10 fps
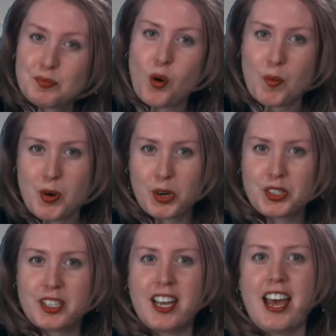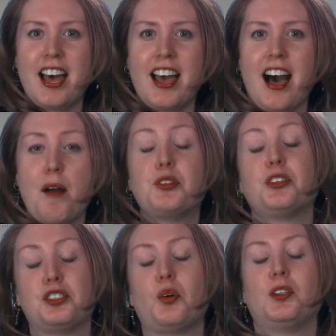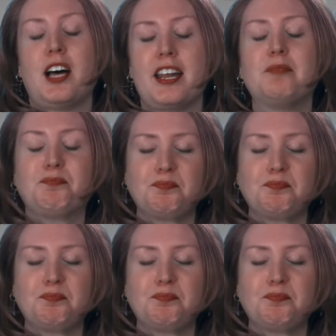support person, I was really sold on it.